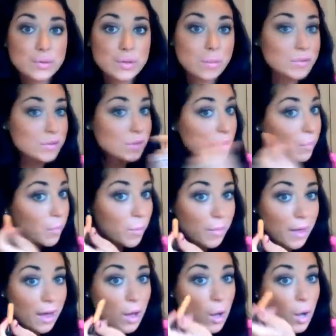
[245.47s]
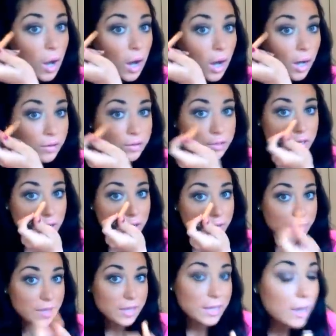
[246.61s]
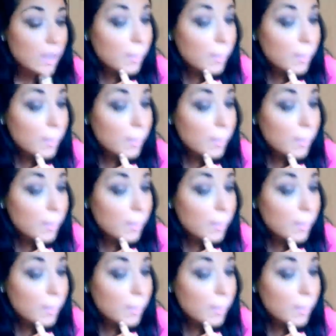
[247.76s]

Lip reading: So I'm just going to pop that under the